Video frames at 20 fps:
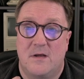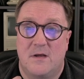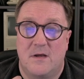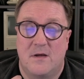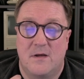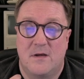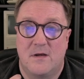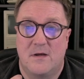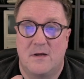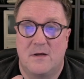
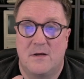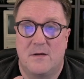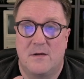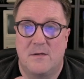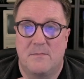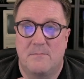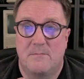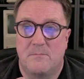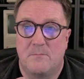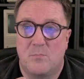
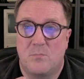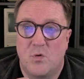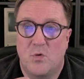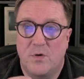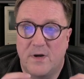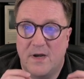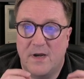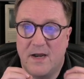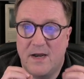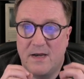
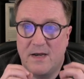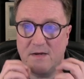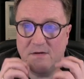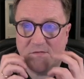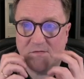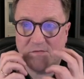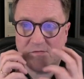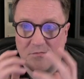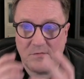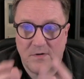putting any
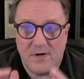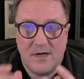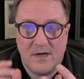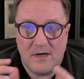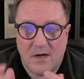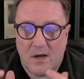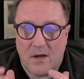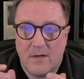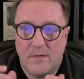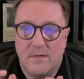
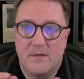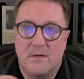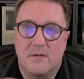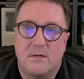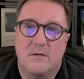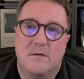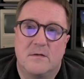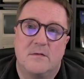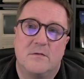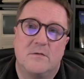strain
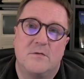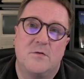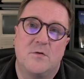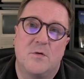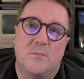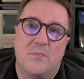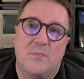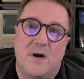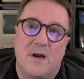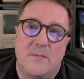on your
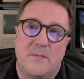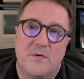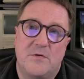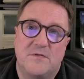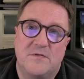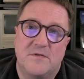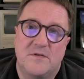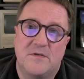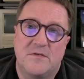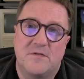primary
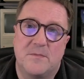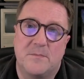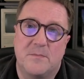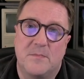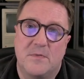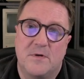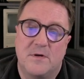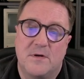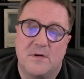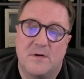
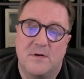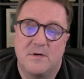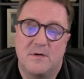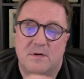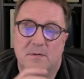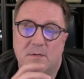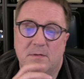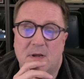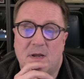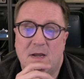system.
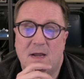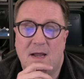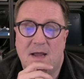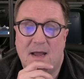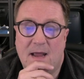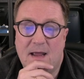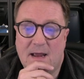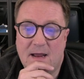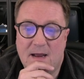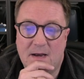
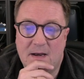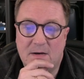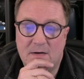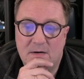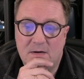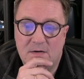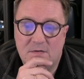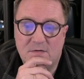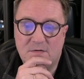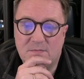And
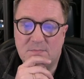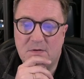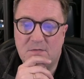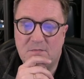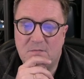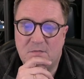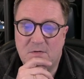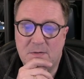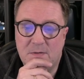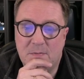just by
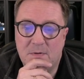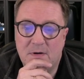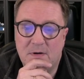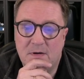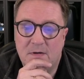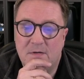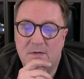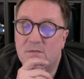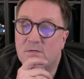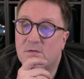
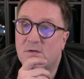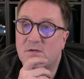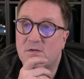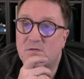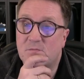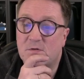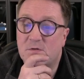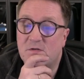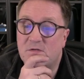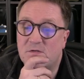flipping this
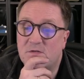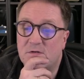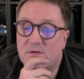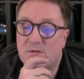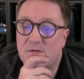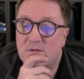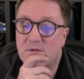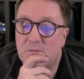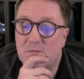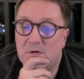switch,
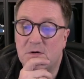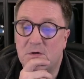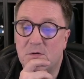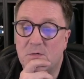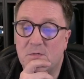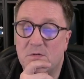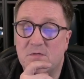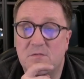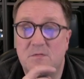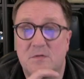the
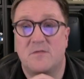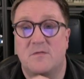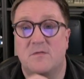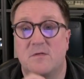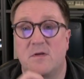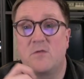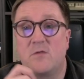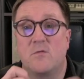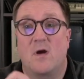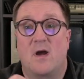read-only switch,
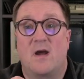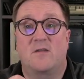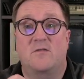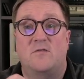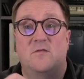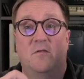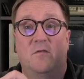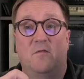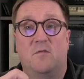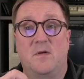then you're
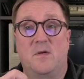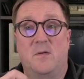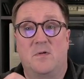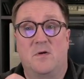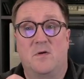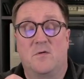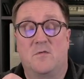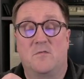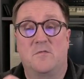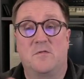actually
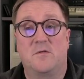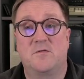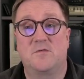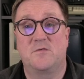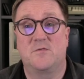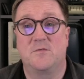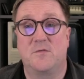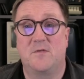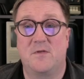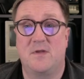flipping over
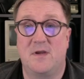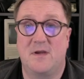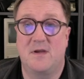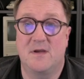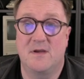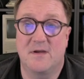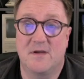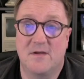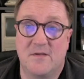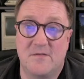to
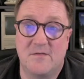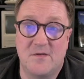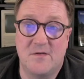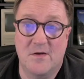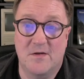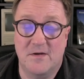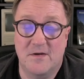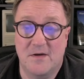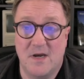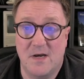the
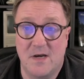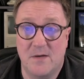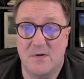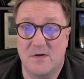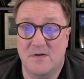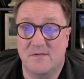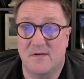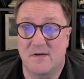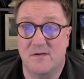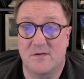other
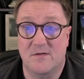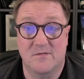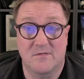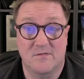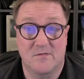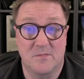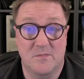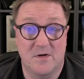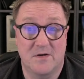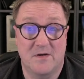database and
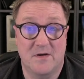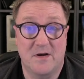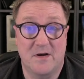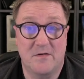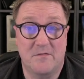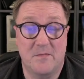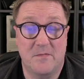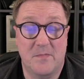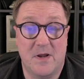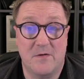consuming data
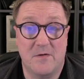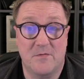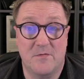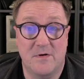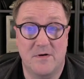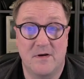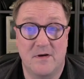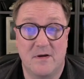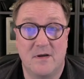from that one.